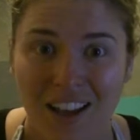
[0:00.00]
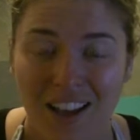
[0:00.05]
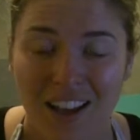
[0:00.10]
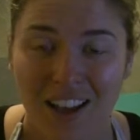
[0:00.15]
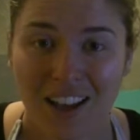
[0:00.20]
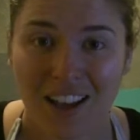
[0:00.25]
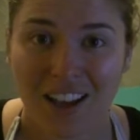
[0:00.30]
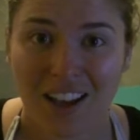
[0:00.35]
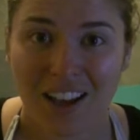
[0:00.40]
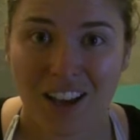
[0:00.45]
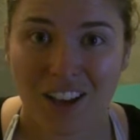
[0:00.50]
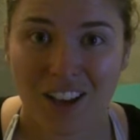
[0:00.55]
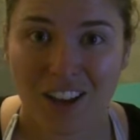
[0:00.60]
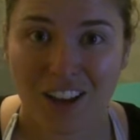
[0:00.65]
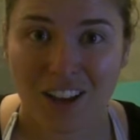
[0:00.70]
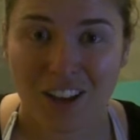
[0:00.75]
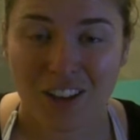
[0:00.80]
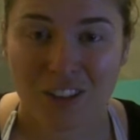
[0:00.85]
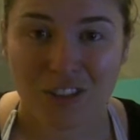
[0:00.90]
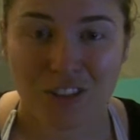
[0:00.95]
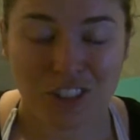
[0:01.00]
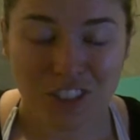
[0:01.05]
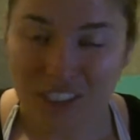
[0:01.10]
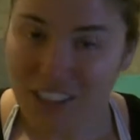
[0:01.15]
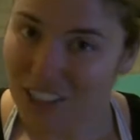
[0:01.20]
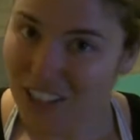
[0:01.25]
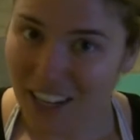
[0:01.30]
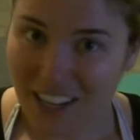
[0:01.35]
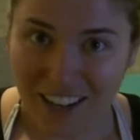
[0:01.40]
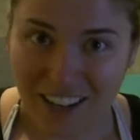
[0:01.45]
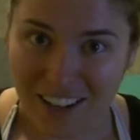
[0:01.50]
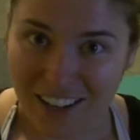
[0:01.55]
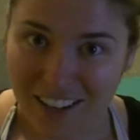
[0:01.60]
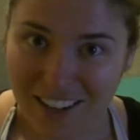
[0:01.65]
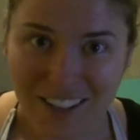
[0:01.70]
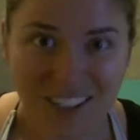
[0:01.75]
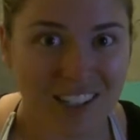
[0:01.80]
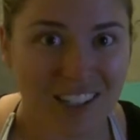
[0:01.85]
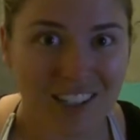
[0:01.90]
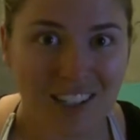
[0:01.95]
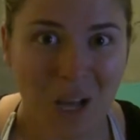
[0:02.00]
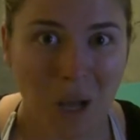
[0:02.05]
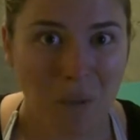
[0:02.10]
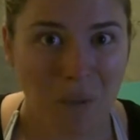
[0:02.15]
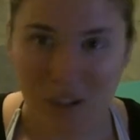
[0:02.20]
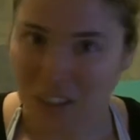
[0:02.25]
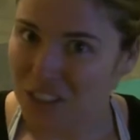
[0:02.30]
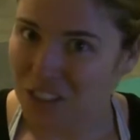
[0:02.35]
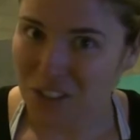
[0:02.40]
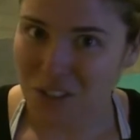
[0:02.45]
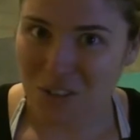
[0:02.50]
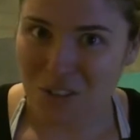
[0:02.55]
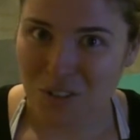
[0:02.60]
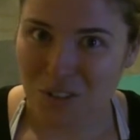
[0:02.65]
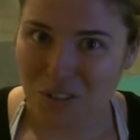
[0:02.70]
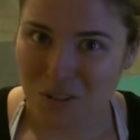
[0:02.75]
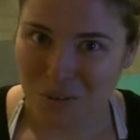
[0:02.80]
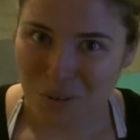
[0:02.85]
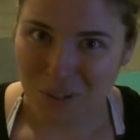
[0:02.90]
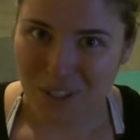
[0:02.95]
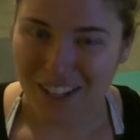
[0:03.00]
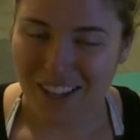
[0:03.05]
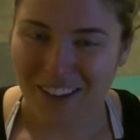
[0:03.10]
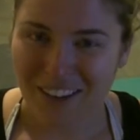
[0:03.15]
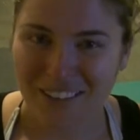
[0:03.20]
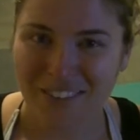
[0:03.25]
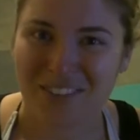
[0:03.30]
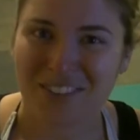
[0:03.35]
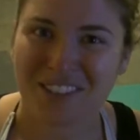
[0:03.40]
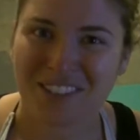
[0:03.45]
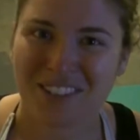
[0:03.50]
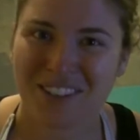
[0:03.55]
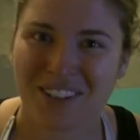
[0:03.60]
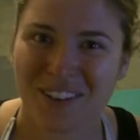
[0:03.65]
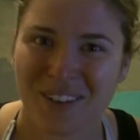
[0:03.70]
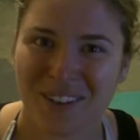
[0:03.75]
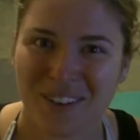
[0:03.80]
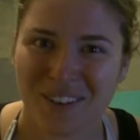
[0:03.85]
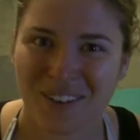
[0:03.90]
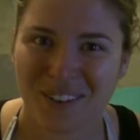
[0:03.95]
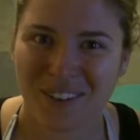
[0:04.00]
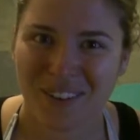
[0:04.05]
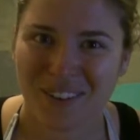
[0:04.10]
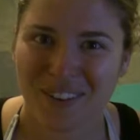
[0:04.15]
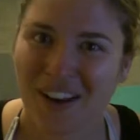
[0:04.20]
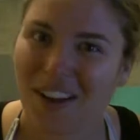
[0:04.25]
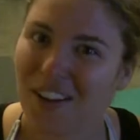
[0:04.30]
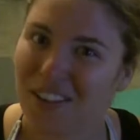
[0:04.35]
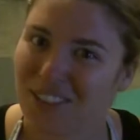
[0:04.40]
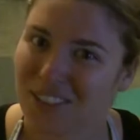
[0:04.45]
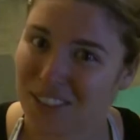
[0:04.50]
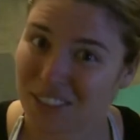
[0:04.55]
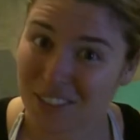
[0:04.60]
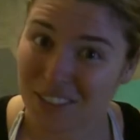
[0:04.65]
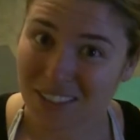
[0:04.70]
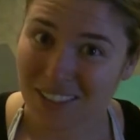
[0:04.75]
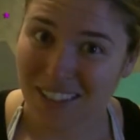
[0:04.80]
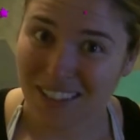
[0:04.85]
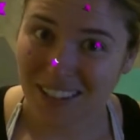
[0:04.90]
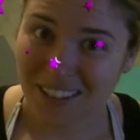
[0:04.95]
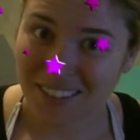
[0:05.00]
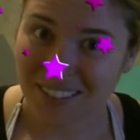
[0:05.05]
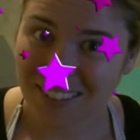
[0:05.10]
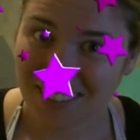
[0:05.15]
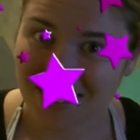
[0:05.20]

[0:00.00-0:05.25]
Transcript: uh, really tired, about to go do this workout. So I'll see you at the end of